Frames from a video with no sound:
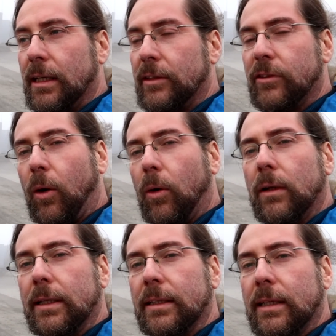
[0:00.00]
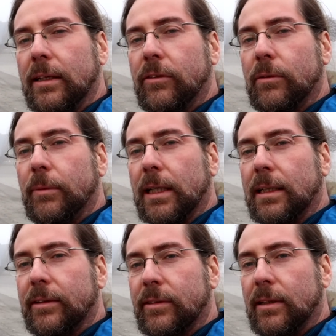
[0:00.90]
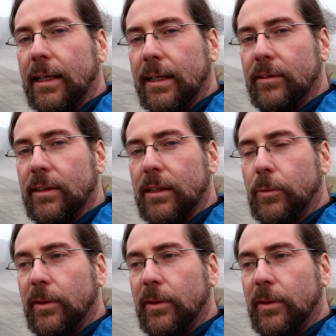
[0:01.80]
it's all in the instrument cluster, like I said,